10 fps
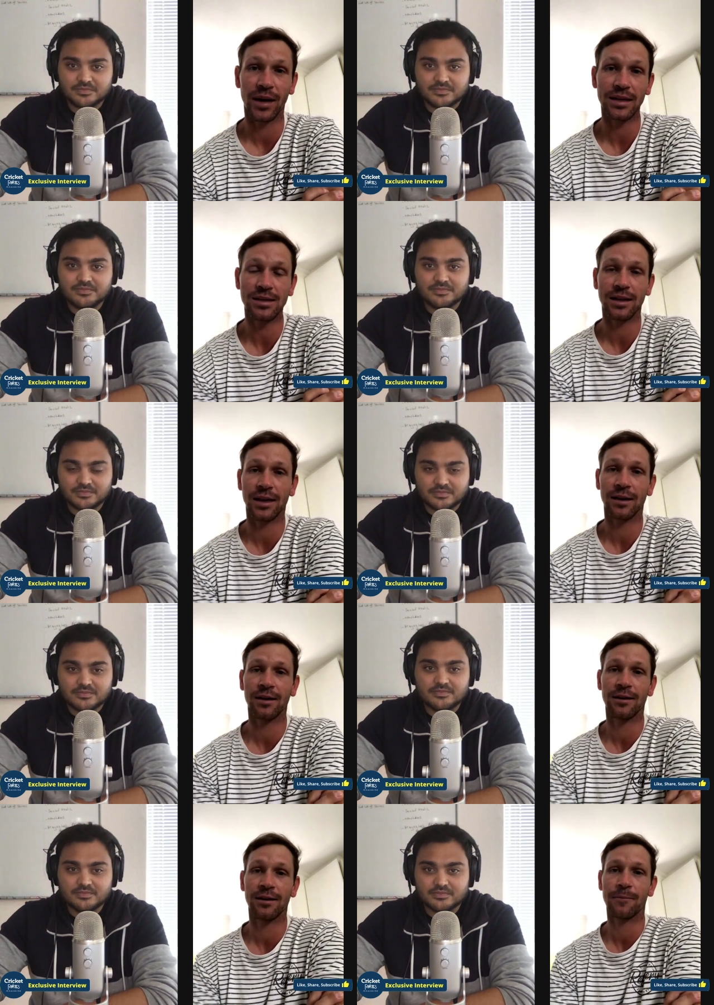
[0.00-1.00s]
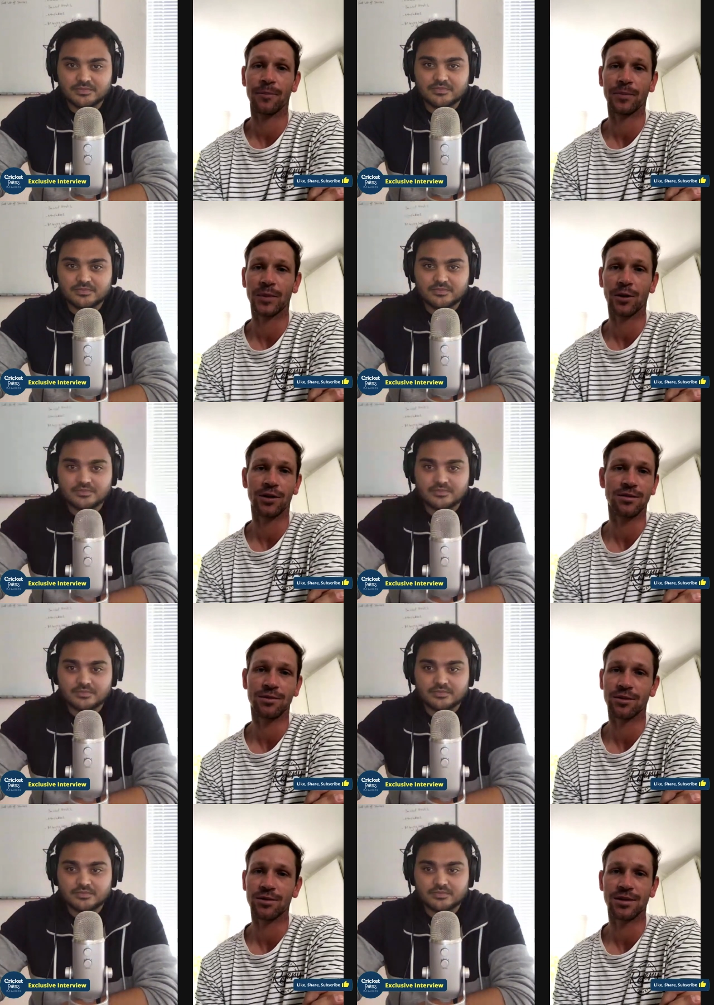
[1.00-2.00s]
Speaker 1: bat, and yeah,
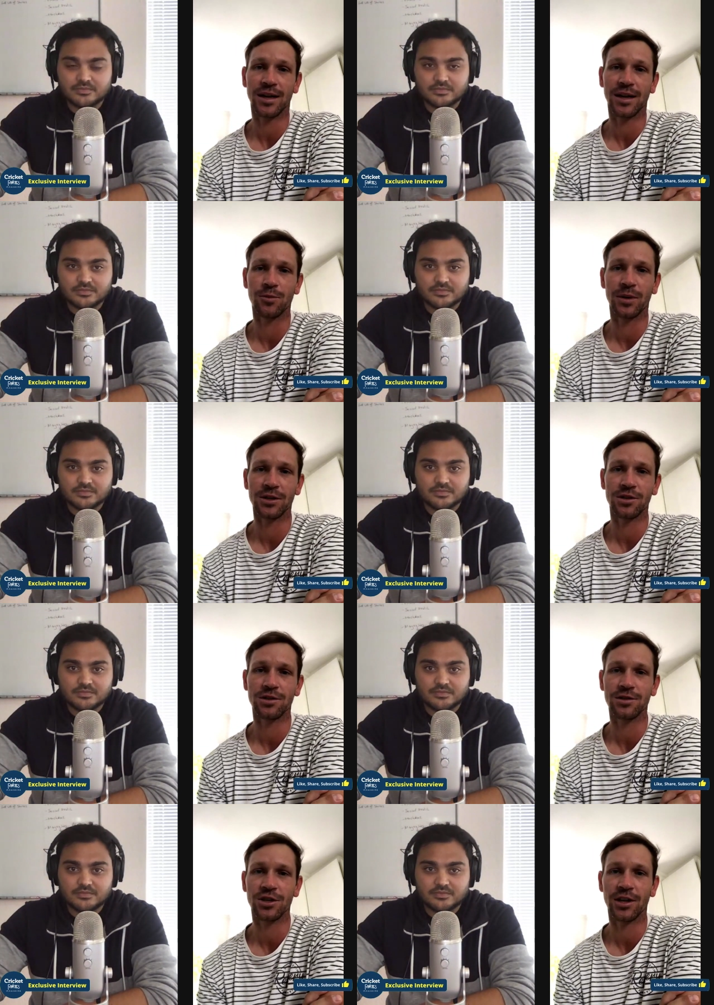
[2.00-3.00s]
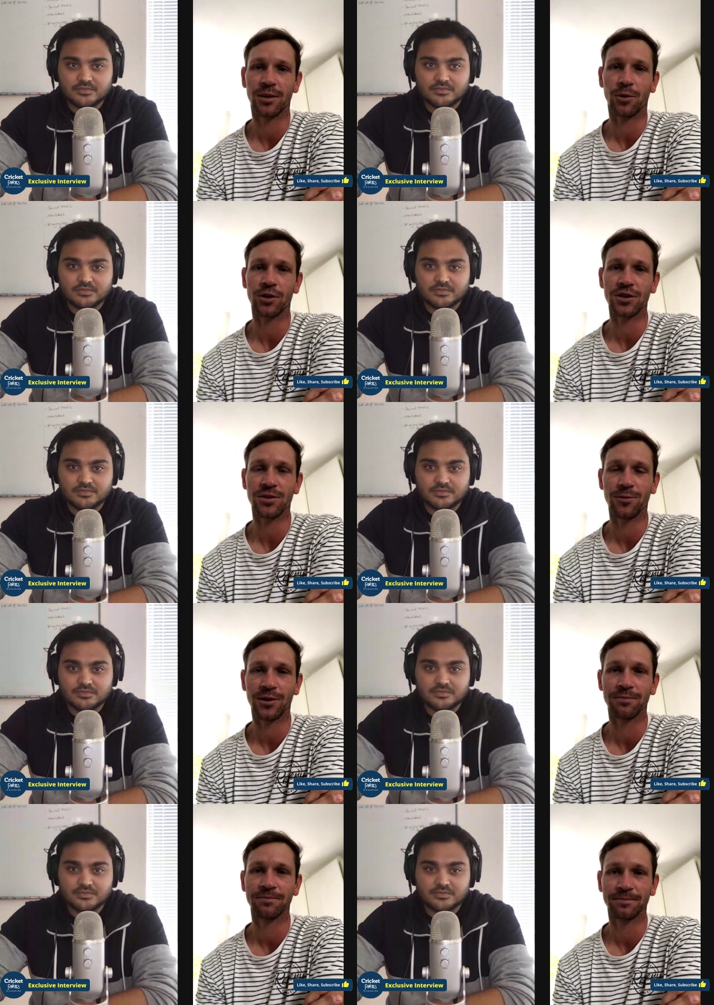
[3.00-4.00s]
it was an absolute pleasure to share that partnership
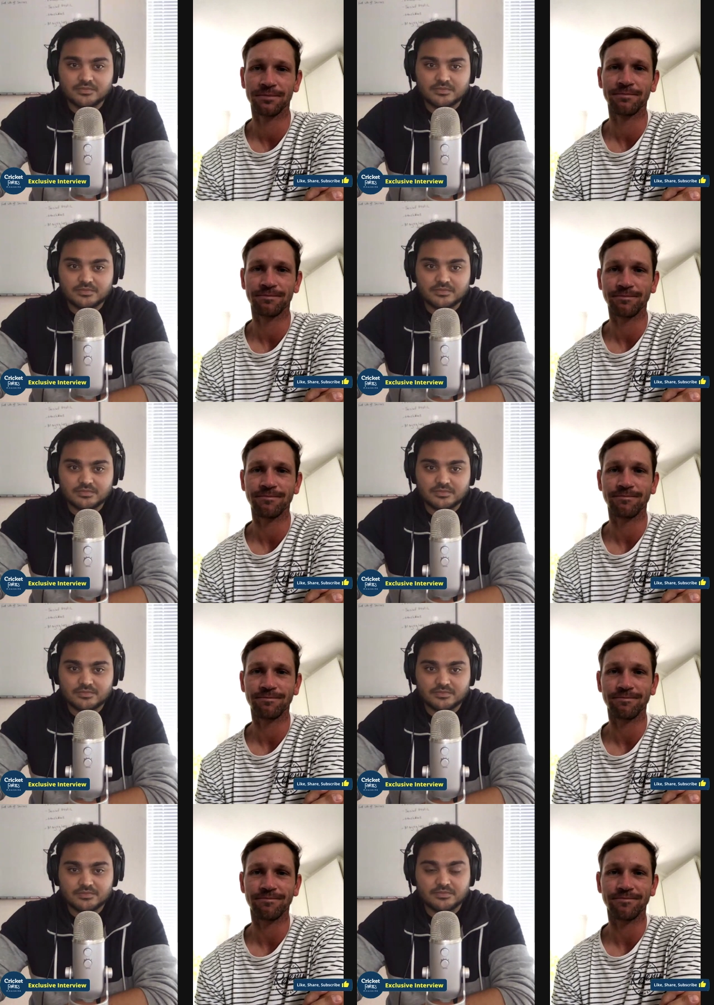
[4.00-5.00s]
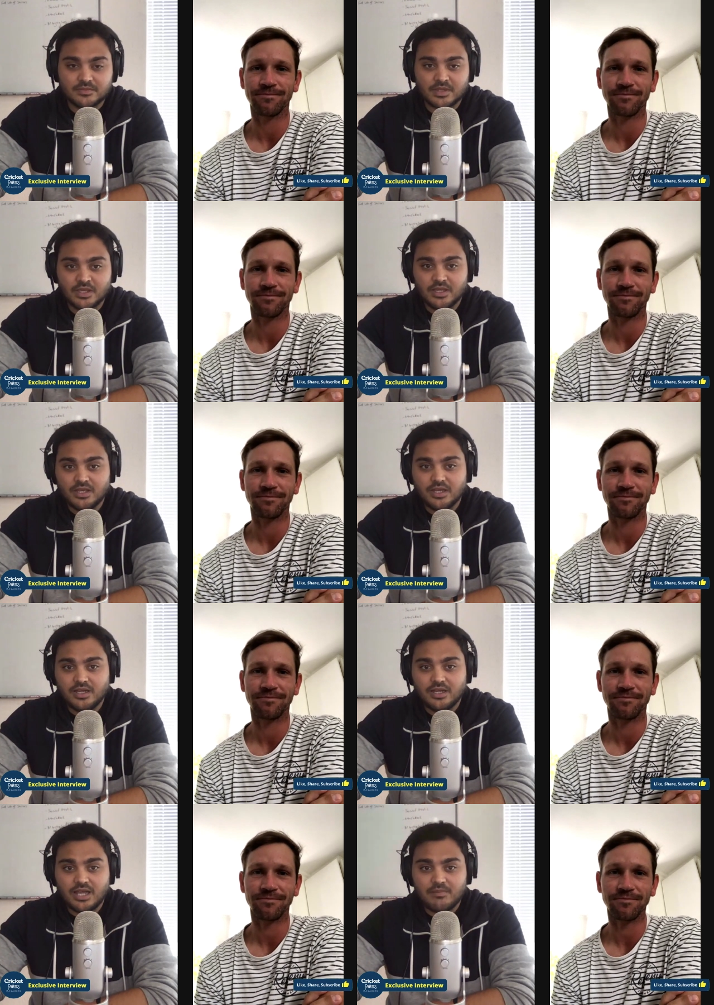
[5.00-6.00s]
with him. Mm-hmm.
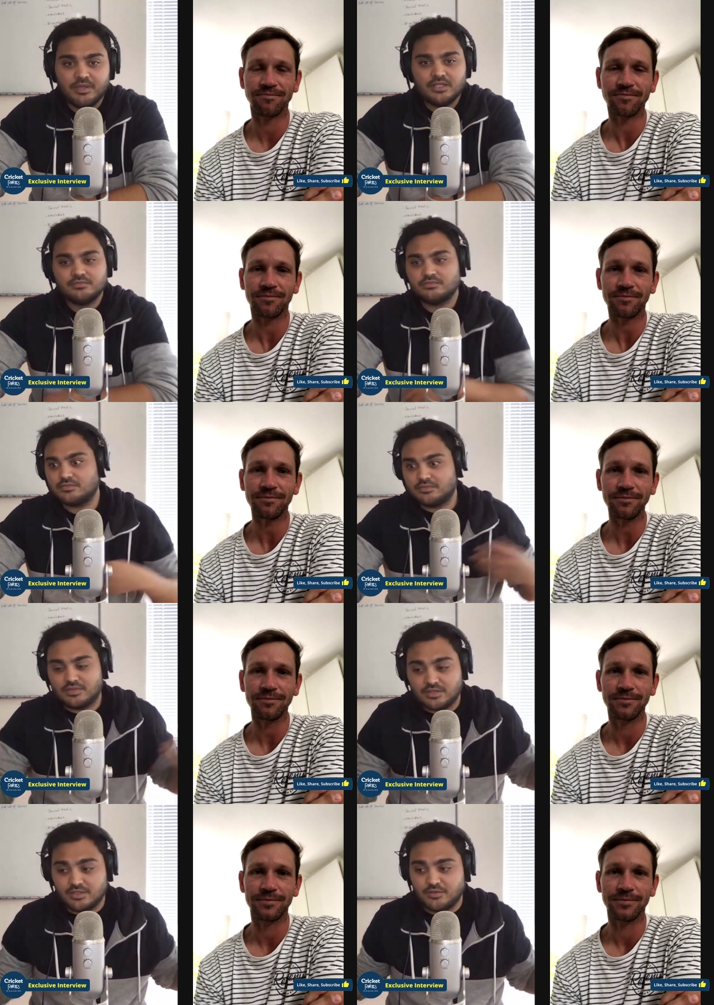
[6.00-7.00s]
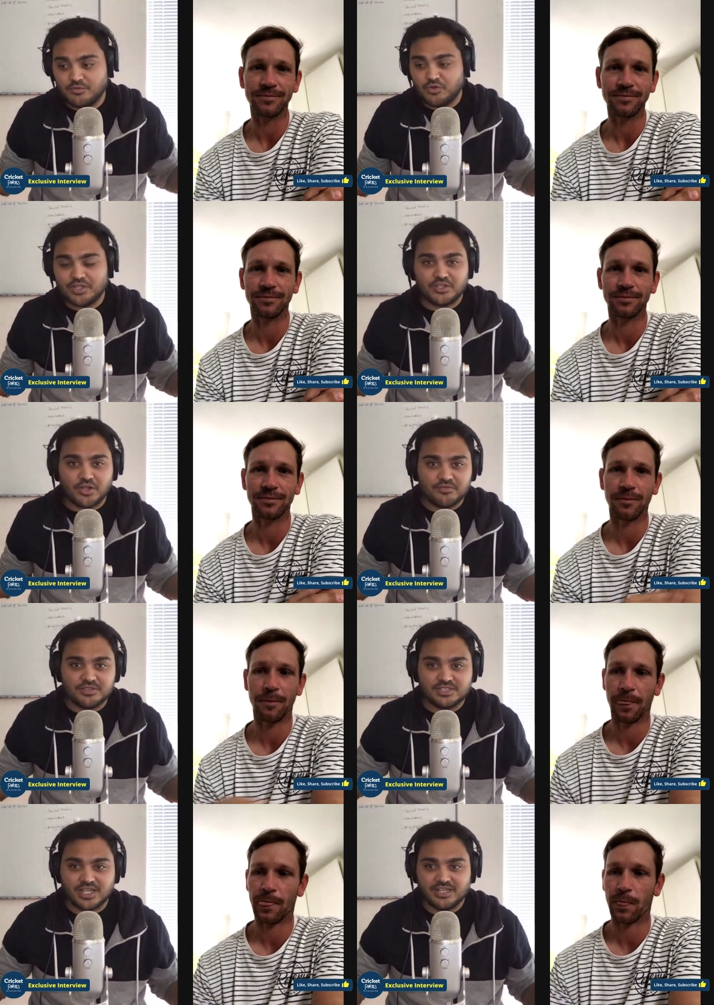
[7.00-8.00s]
Speaker 2: I mean, if you look at the
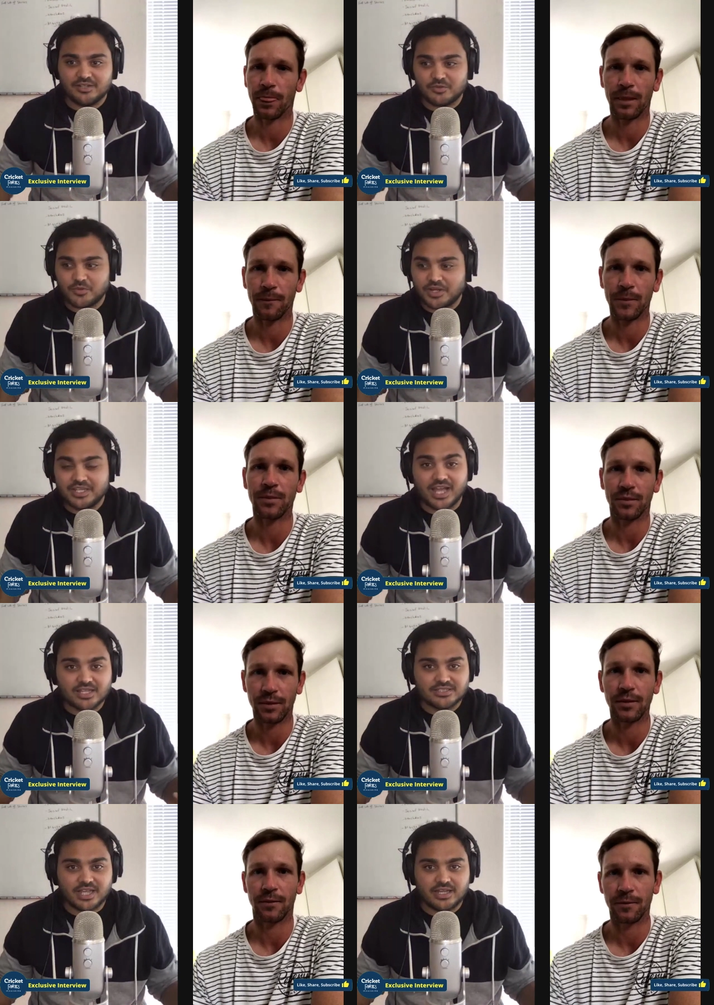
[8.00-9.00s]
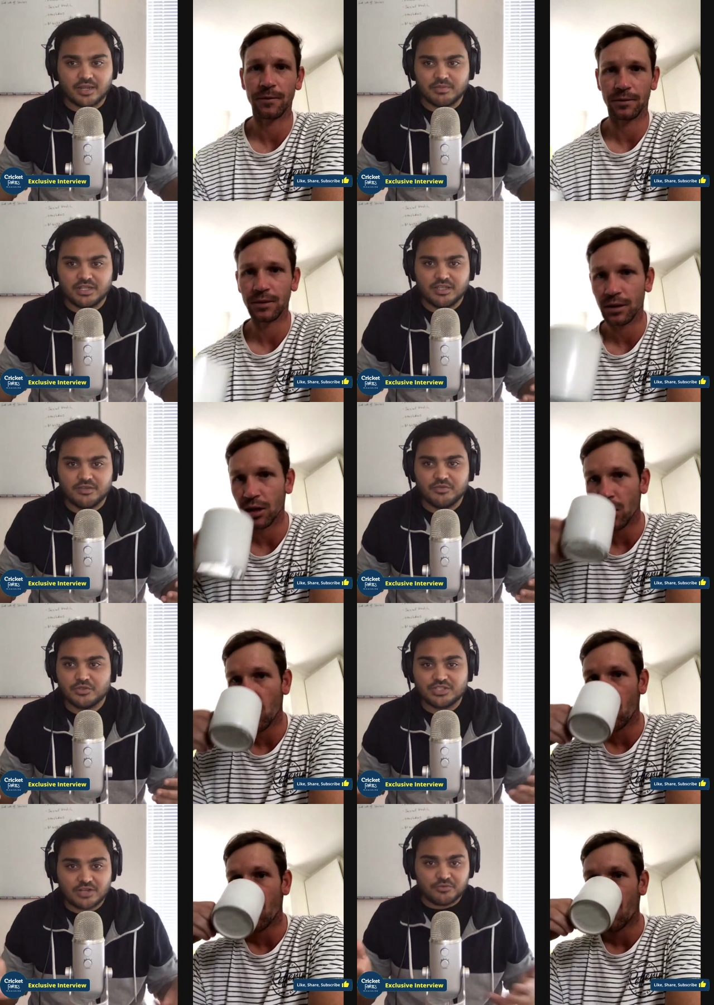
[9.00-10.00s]
Dolphin side, quite a young side. I mean, even
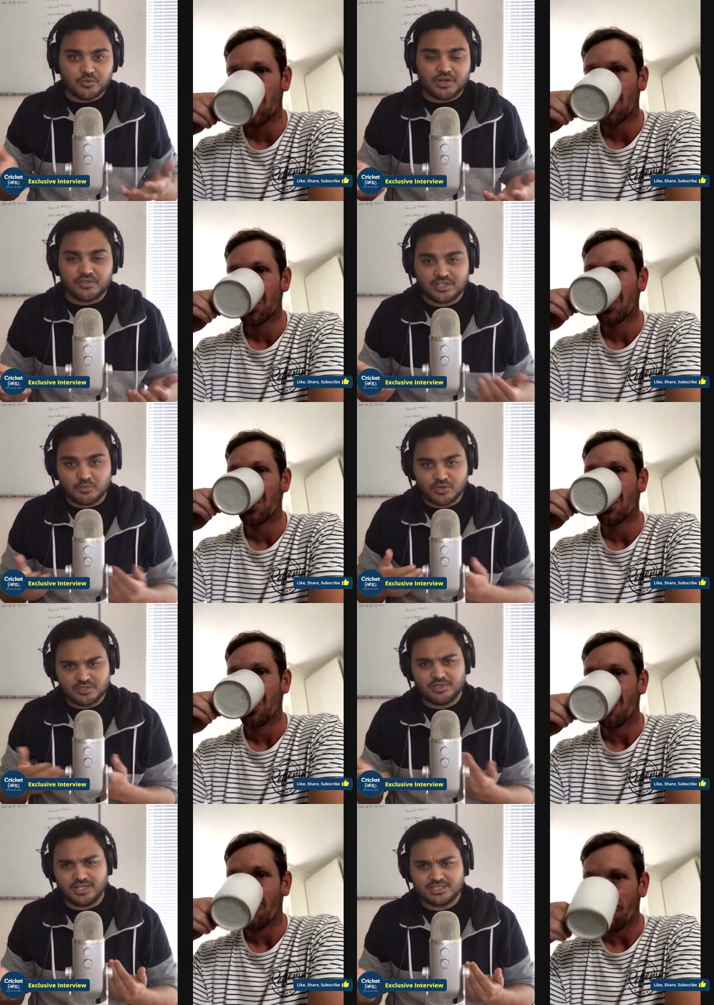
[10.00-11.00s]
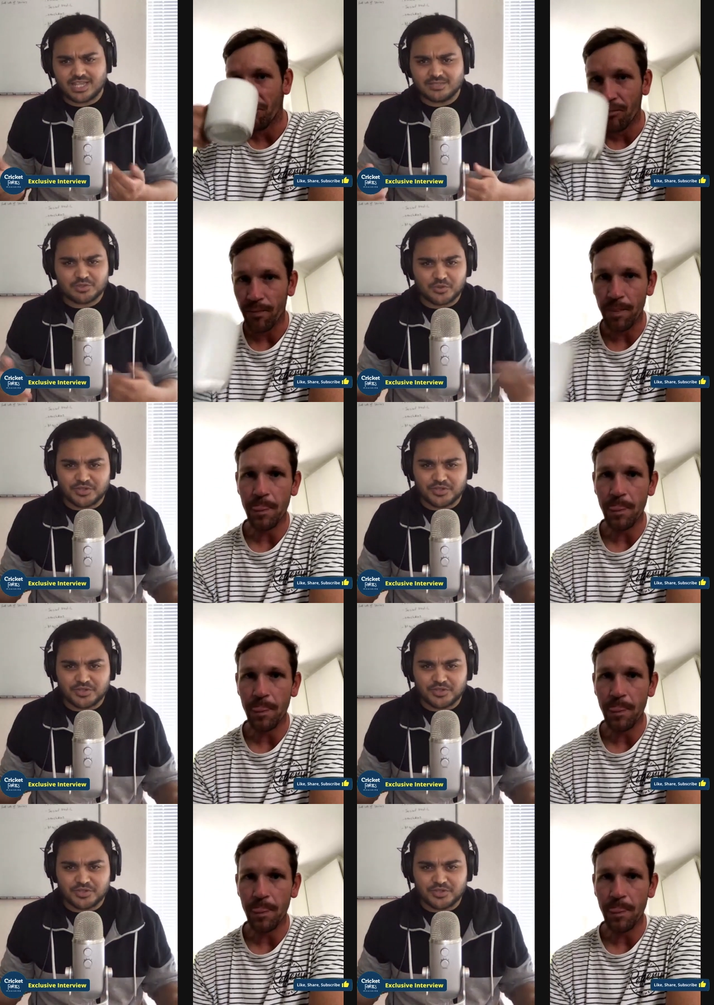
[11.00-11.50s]
yourself, you're one of the more experienced guys, but you're only